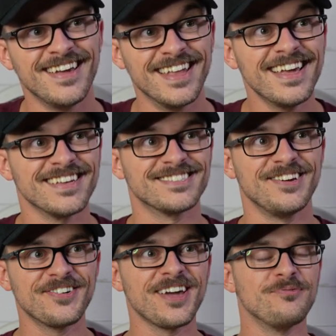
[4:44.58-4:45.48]
It
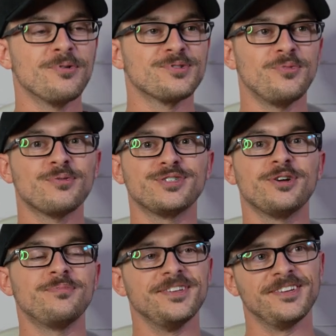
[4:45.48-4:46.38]
is? Okay, what was
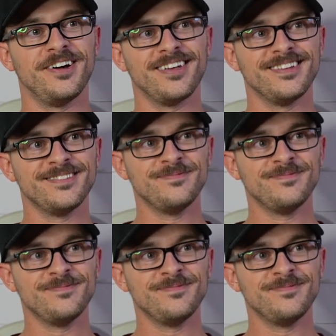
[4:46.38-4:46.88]
your opinion on it?